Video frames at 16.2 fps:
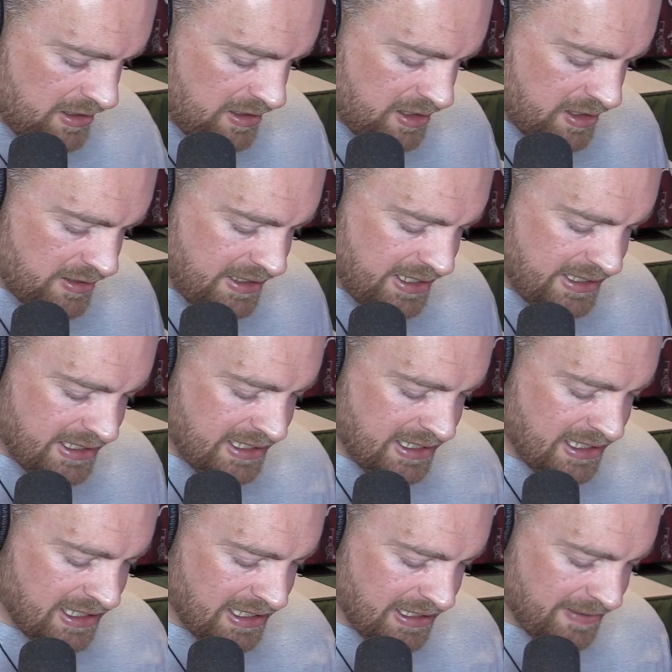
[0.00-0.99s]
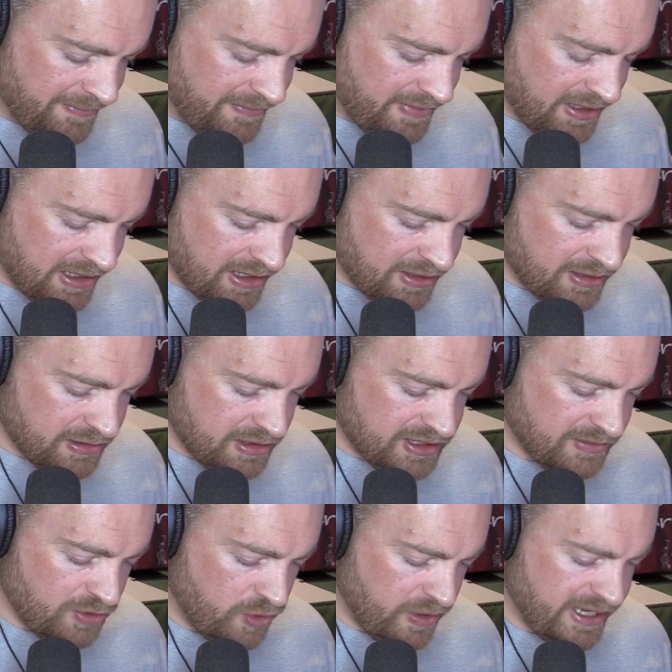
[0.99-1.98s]
All right.
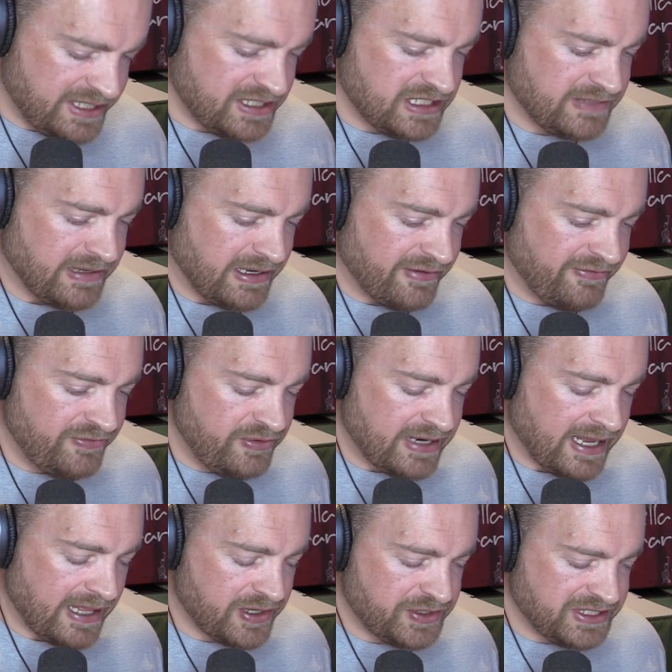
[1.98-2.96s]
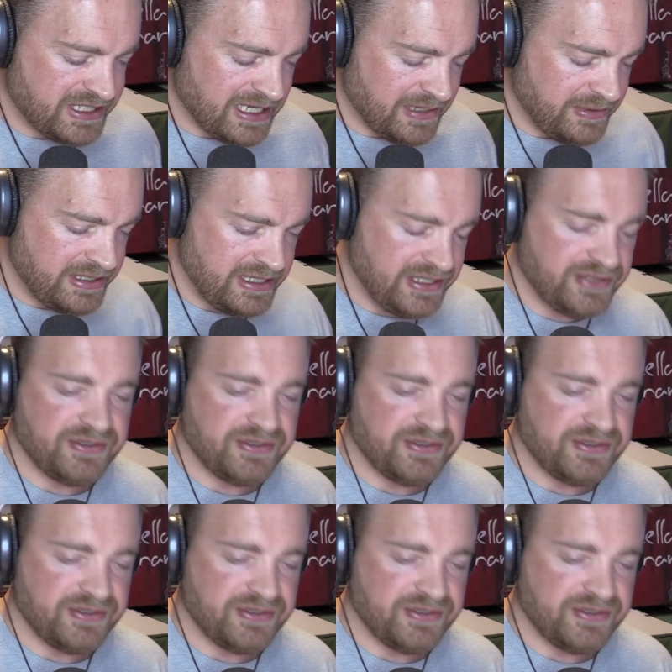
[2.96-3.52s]
Some questions about food allergies coming in.